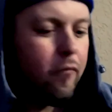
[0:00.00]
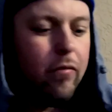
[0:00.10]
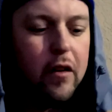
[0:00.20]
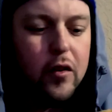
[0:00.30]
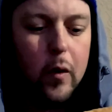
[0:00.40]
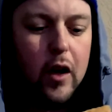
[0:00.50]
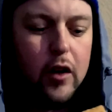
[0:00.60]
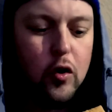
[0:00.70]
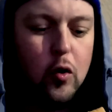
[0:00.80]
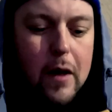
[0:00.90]
So we got
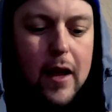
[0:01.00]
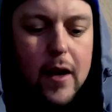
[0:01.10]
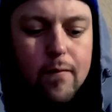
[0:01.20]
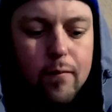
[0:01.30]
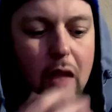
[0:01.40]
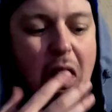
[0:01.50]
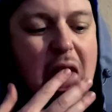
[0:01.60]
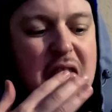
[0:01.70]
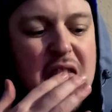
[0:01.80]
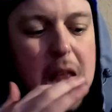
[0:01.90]
two made.
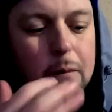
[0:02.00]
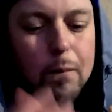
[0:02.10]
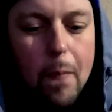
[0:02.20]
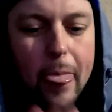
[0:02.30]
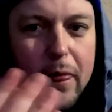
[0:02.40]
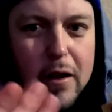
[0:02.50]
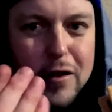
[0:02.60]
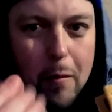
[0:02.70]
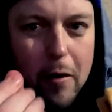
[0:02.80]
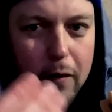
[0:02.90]
This
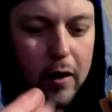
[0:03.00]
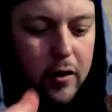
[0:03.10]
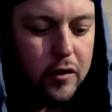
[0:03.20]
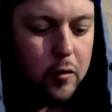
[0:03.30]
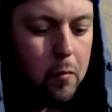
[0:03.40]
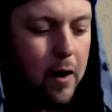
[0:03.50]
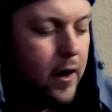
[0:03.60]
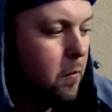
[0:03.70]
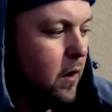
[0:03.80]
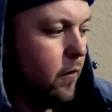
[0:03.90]
on my fingers is reminding
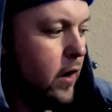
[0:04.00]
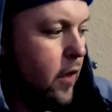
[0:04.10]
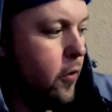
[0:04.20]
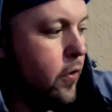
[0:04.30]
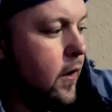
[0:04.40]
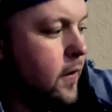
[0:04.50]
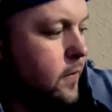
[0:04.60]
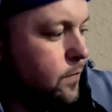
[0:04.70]
me of another thing.